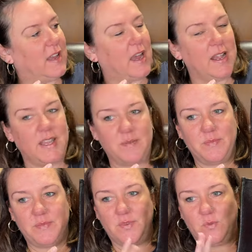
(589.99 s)
I
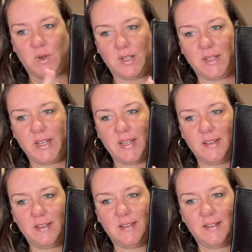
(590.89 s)
am
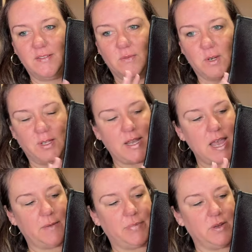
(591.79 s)
really, really
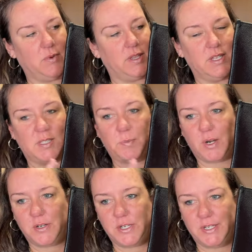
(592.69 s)
happy with this
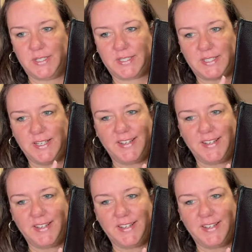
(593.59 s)
purchase.